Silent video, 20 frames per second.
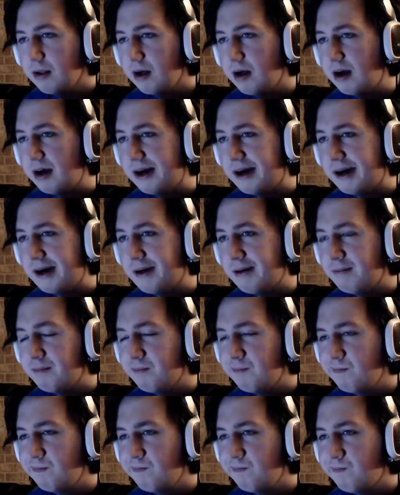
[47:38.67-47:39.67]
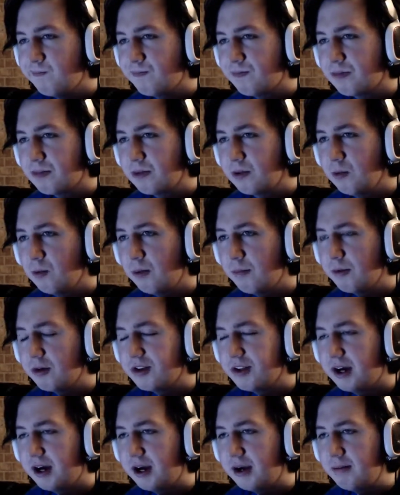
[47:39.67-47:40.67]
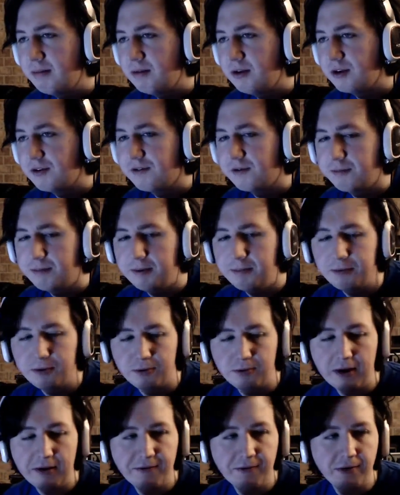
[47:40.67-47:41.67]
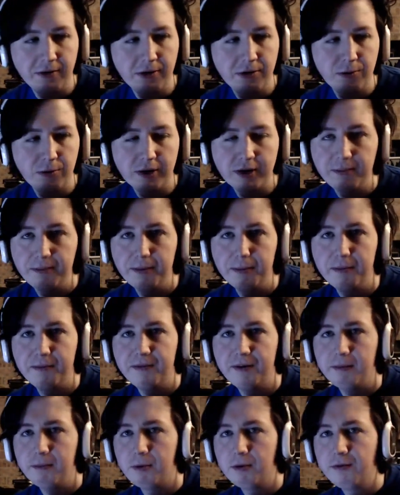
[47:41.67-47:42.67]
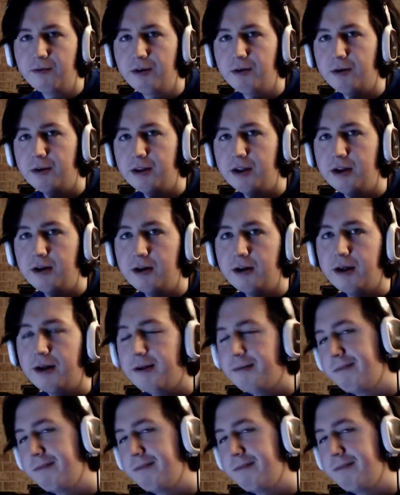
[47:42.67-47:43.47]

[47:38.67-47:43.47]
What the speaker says: One more time, just for people's reference, where can people find more of you on the internet?